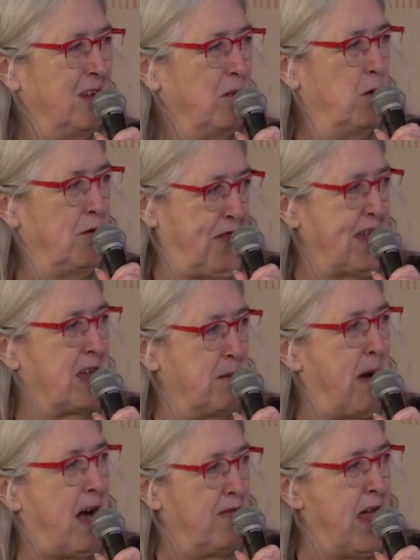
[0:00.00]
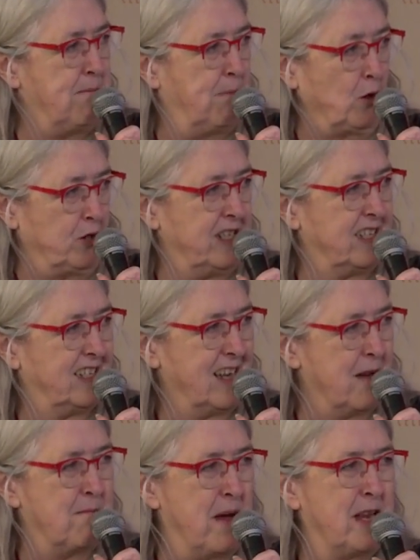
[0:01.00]
would think about their bodies.
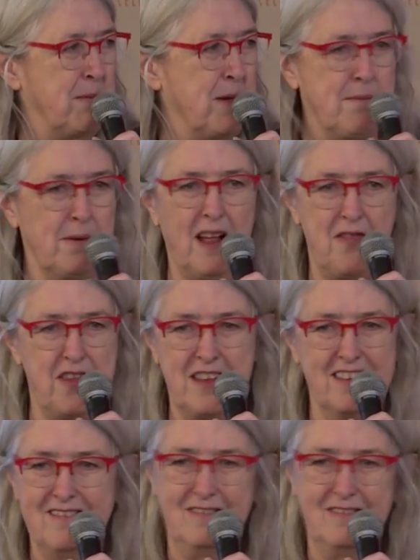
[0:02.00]
Now, many people, I think,